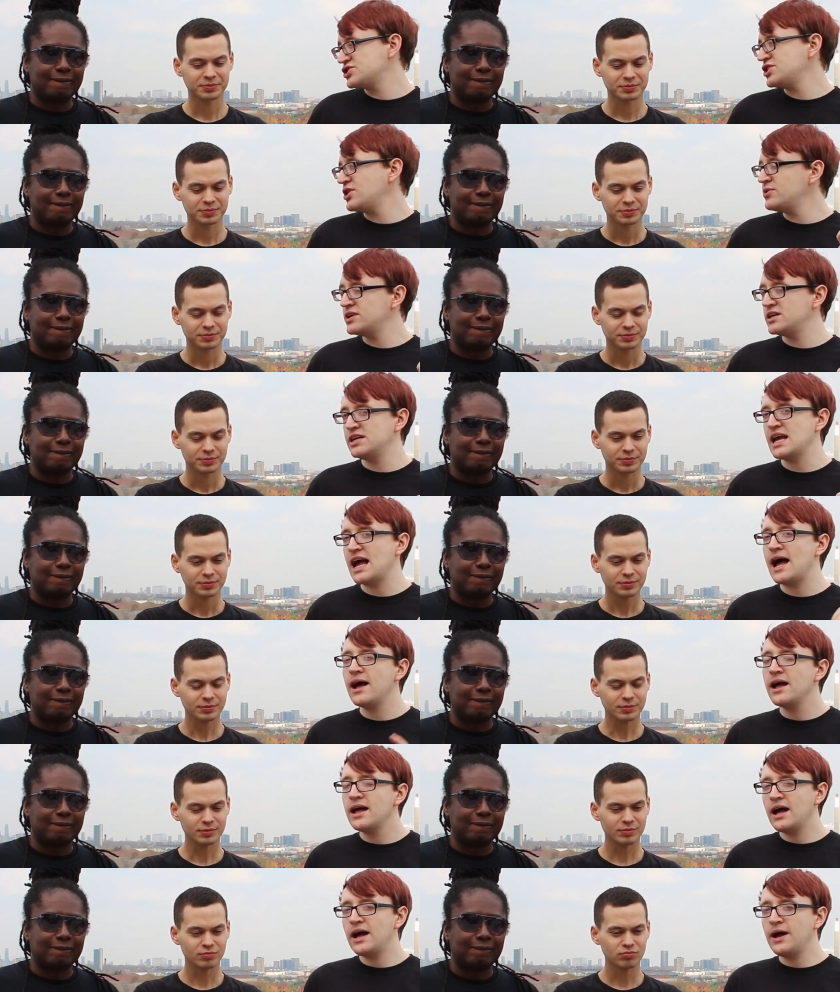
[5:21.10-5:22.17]
Speaker 1: junior. Yeah,
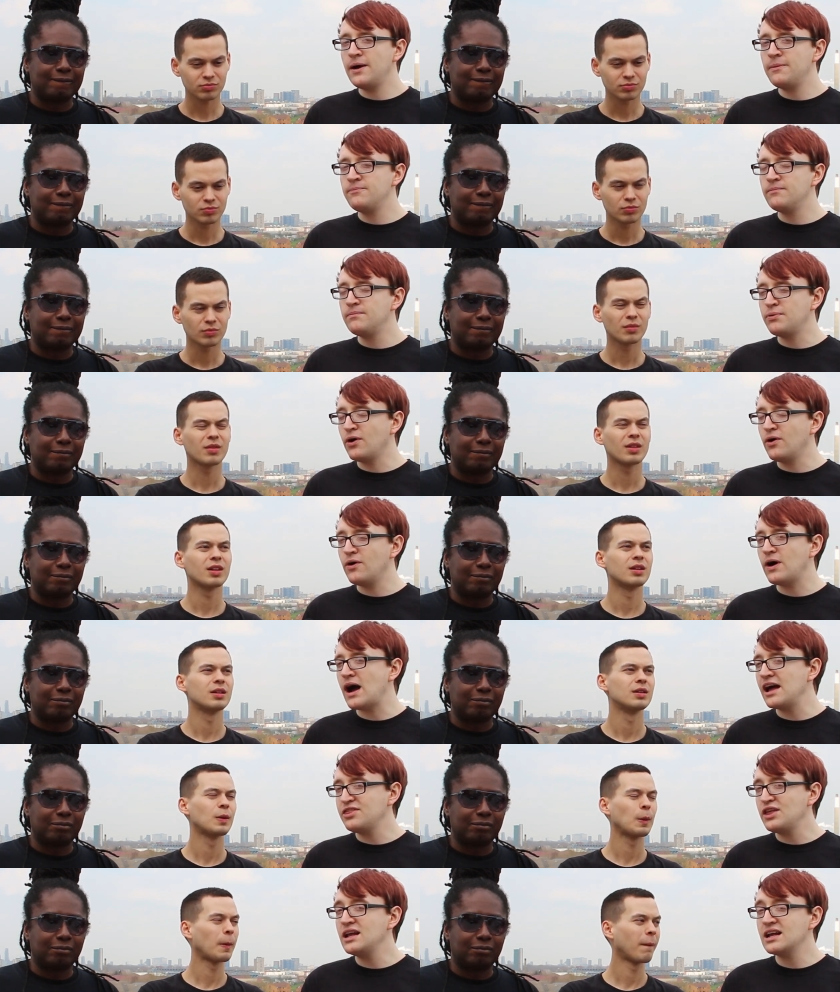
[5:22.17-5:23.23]
um, but
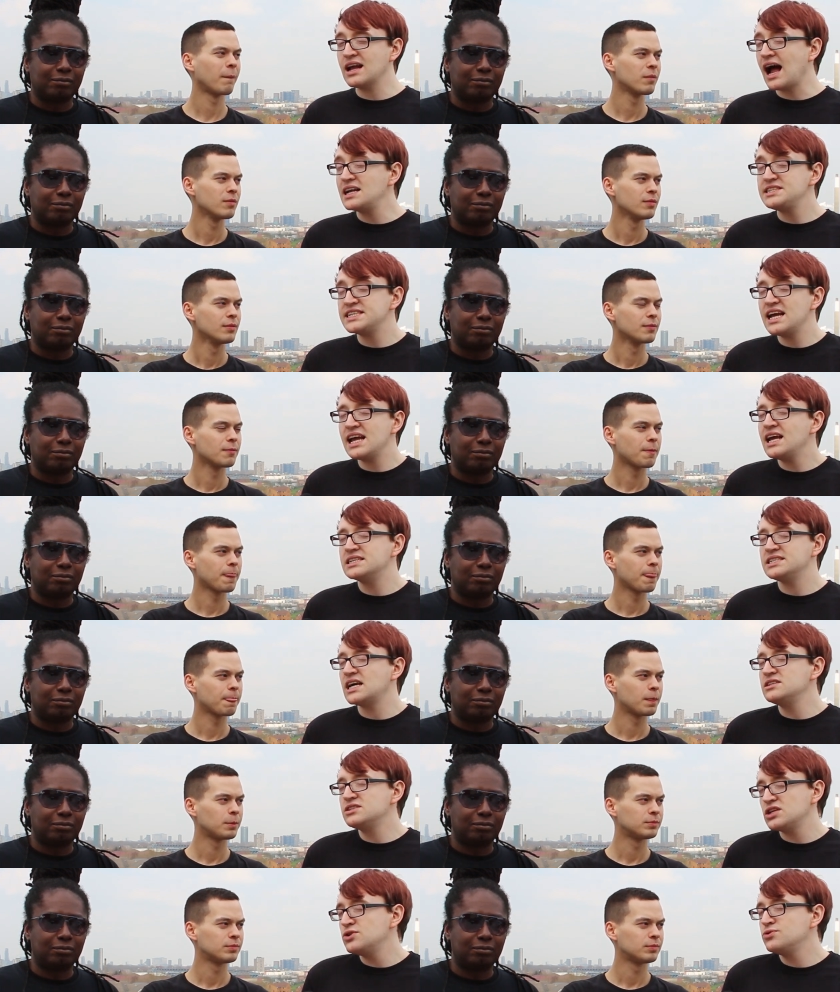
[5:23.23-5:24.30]
I think as it is,
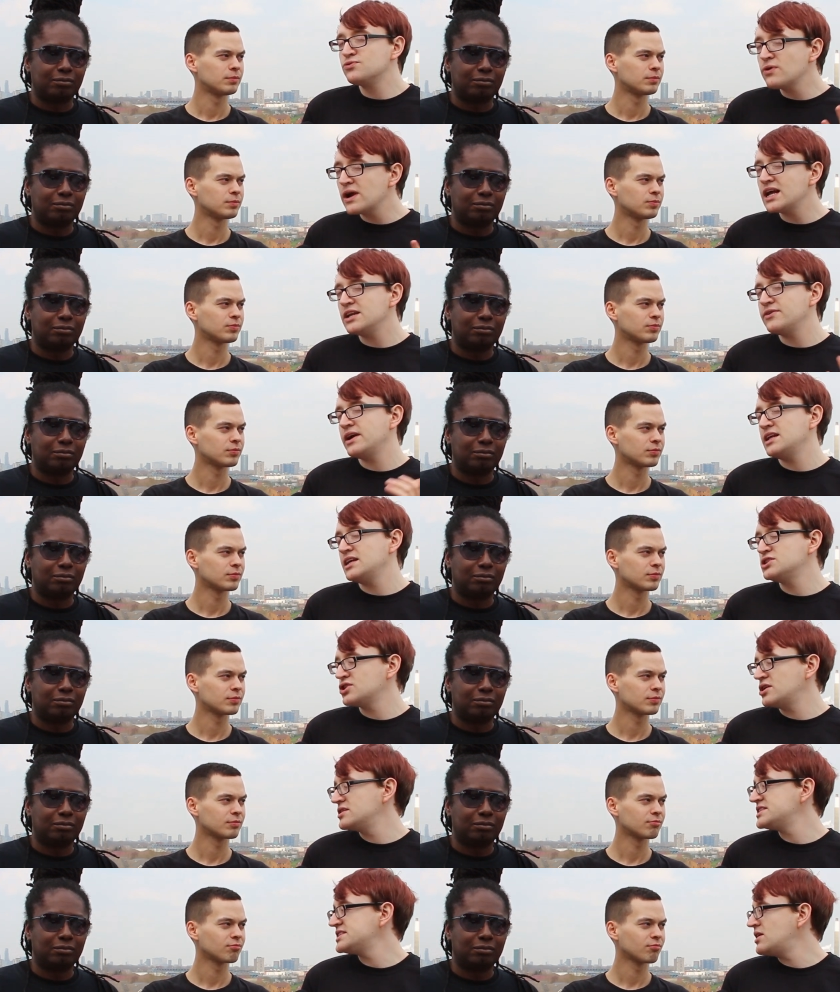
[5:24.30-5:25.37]
I do really really
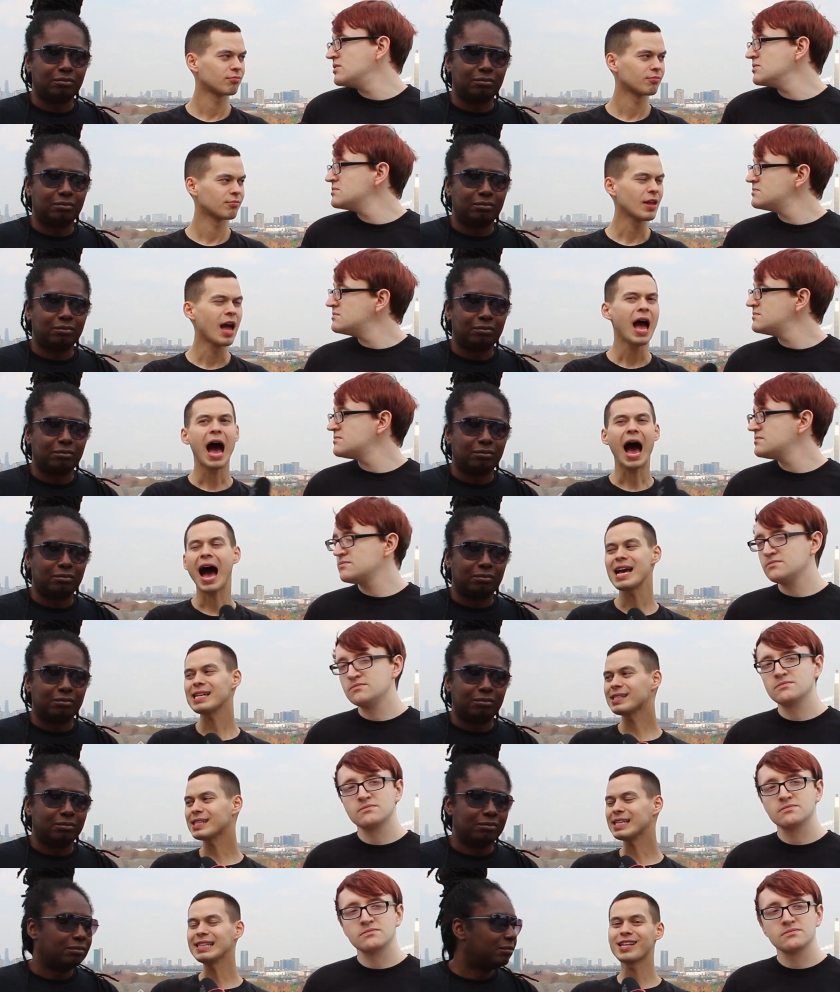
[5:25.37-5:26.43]
Speaker 2: enjoy the song.
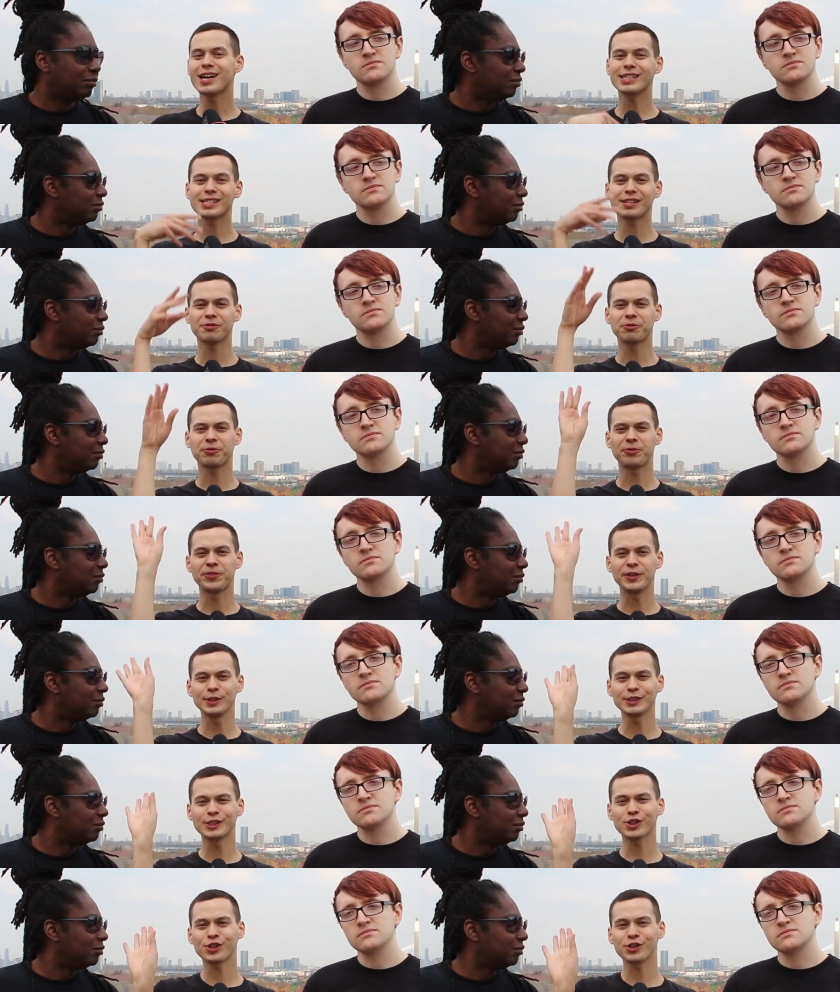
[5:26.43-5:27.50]
I see lots of
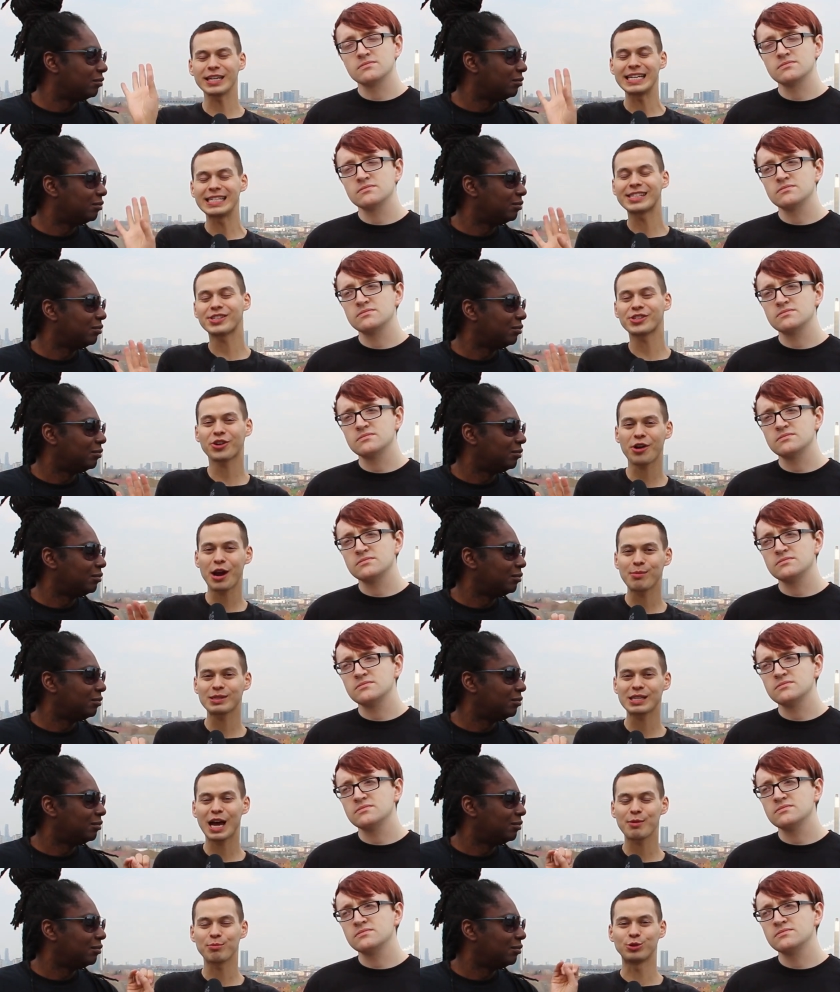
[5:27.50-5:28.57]
filtered Instagram
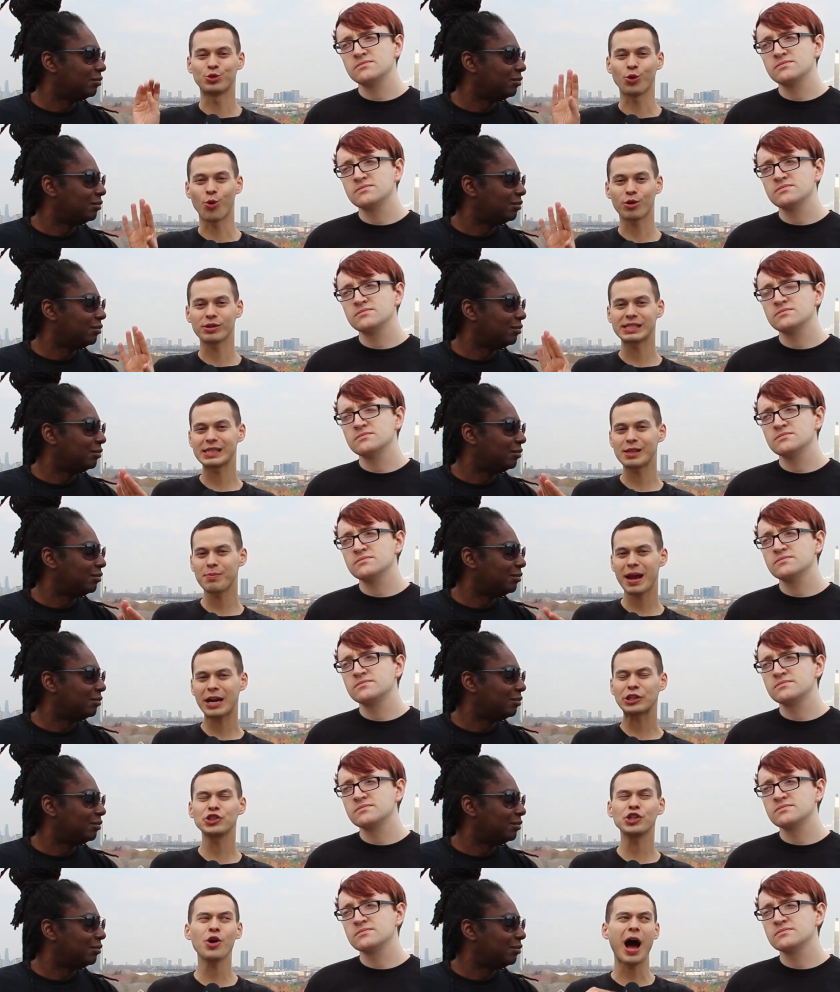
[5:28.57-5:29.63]
type doors in the
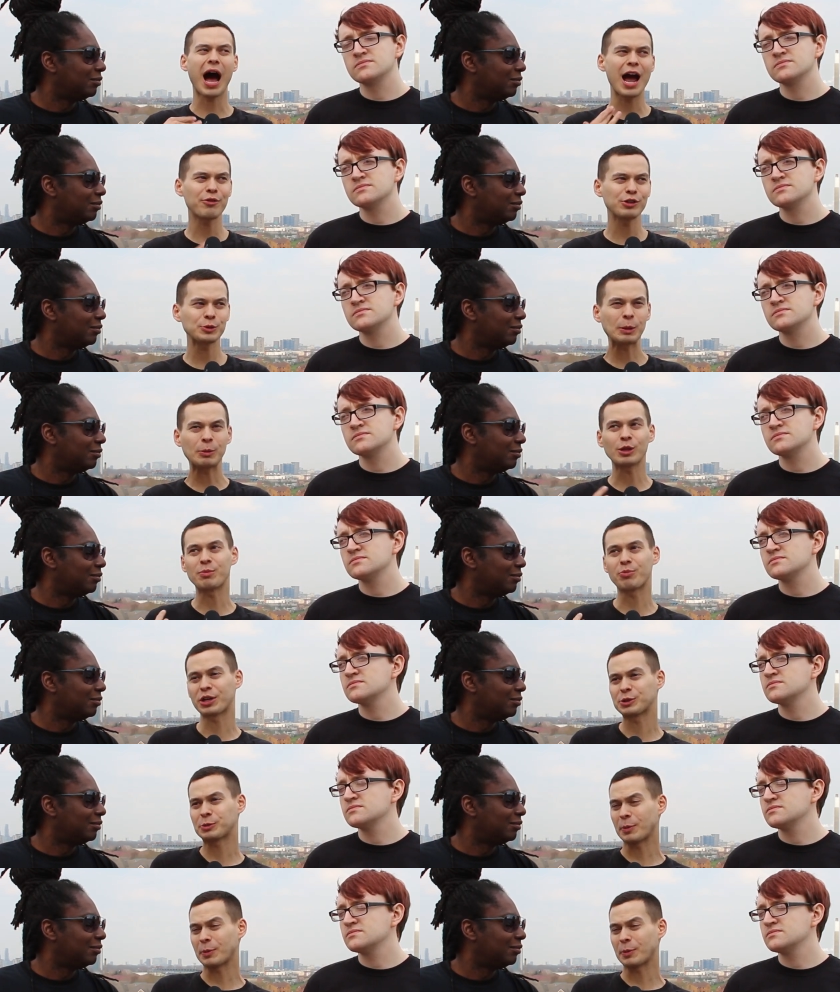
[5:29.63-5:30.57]
back because you know Irish people and British